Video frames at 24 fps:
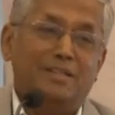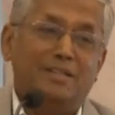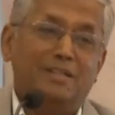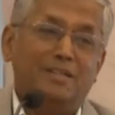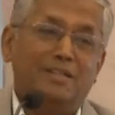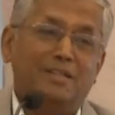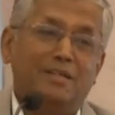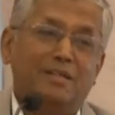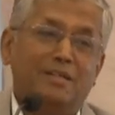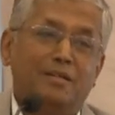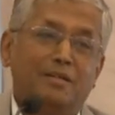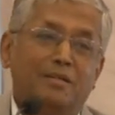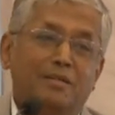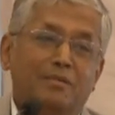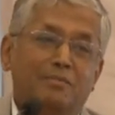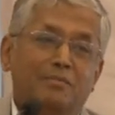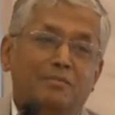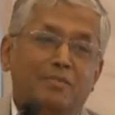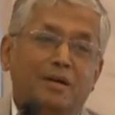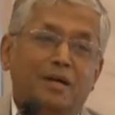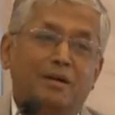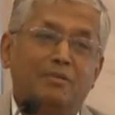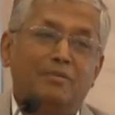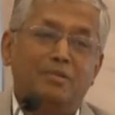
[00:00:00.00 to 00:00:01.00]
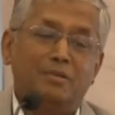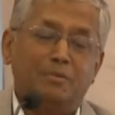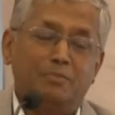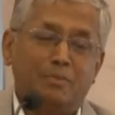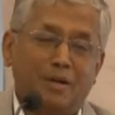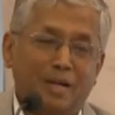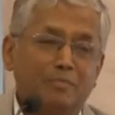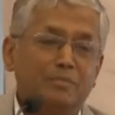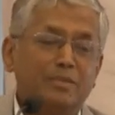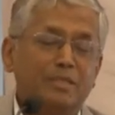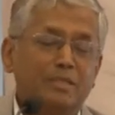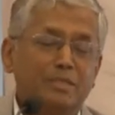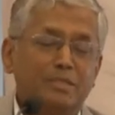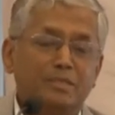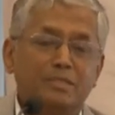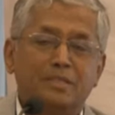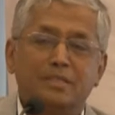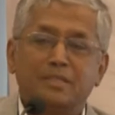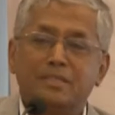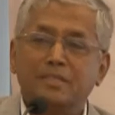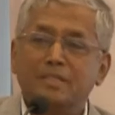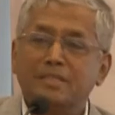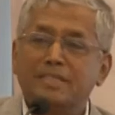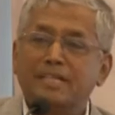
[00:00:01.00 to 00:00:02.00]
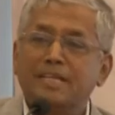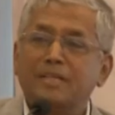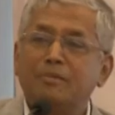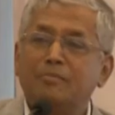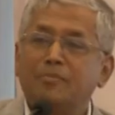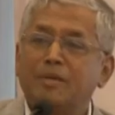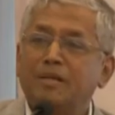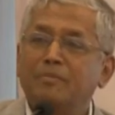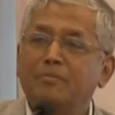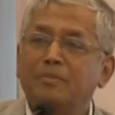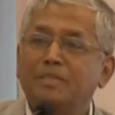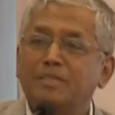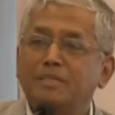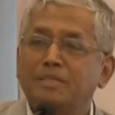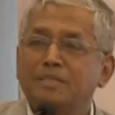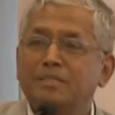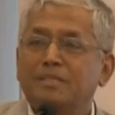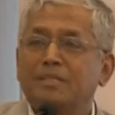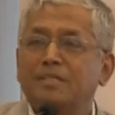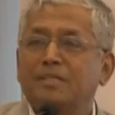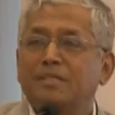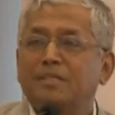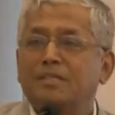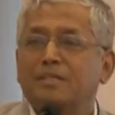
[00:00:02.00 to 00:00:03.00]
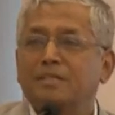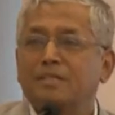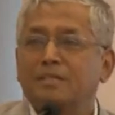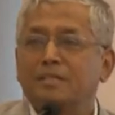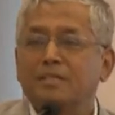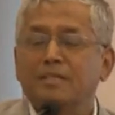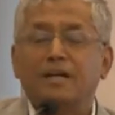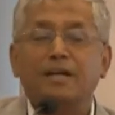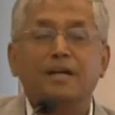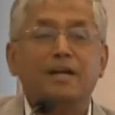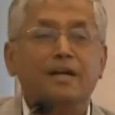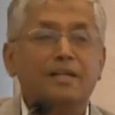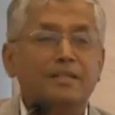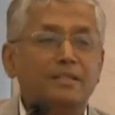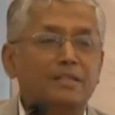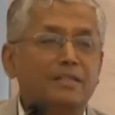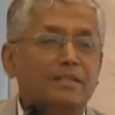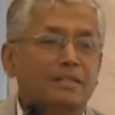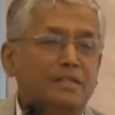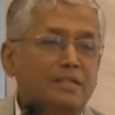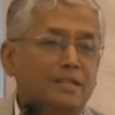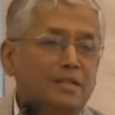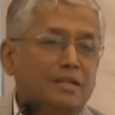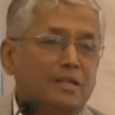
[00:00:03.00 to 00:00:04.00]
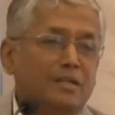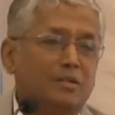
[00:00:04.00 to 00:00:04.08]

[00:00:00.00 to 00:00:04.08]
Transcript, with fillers: um, our Prime Minister, the then Prime Minister Indira Gandhi,